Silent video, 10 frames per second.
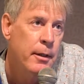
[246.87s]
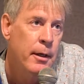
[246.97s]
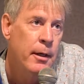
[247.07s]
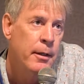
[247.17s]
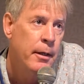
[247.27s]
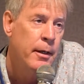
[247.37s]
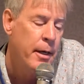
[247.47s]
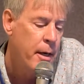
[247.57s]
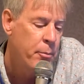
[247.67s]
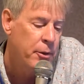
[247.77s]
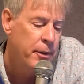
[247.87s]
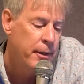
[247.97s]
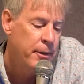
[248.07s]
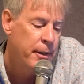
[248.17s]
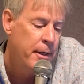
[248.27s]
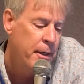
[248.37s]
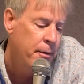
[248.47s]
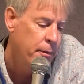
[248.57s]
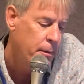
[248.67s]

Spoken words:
on April 16th.